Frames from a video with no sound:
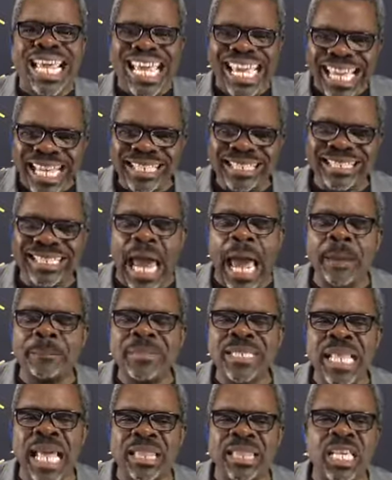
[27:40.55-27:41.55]
In
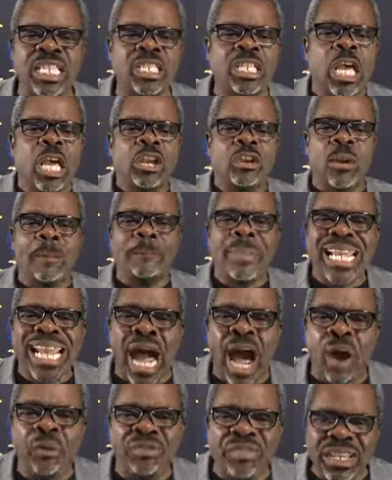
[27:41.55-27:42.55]
times like this, no matter
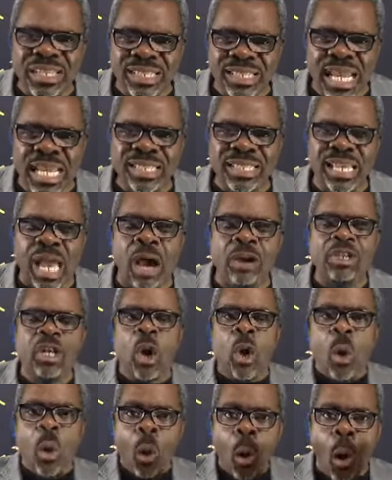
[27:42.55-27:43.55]
how things turns out,
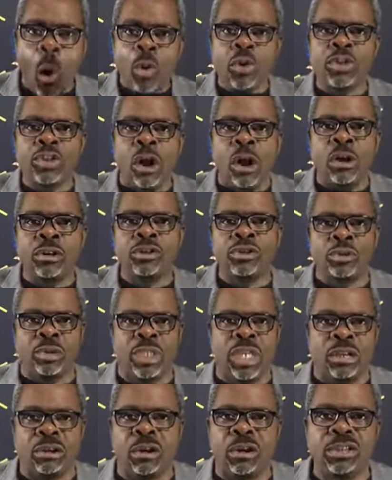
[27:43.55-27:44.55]
hold on to
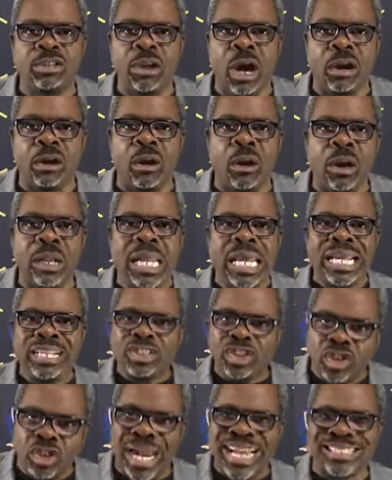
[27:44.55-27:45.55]
the Lord your God.
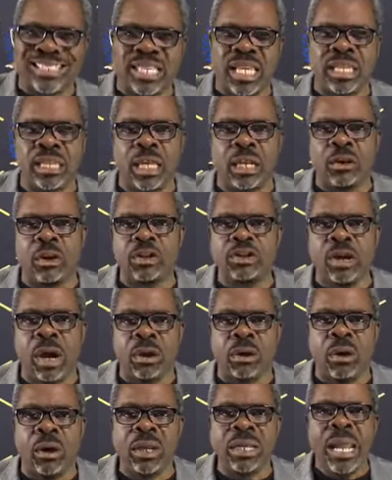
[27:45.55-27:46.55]
Trust in the Lord your
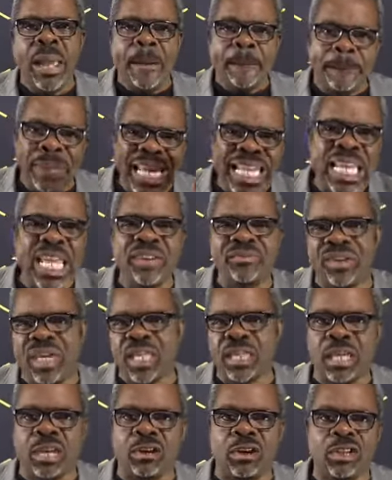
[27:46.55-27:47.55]
God. Believe
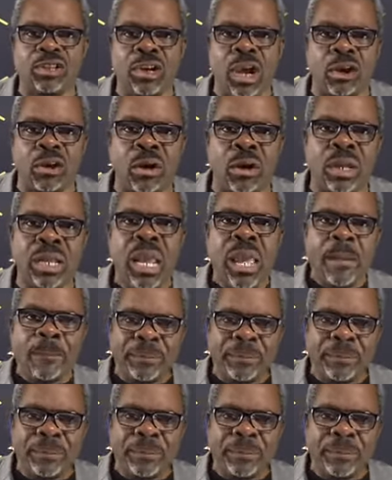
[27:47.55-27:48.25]
in the Lord your God.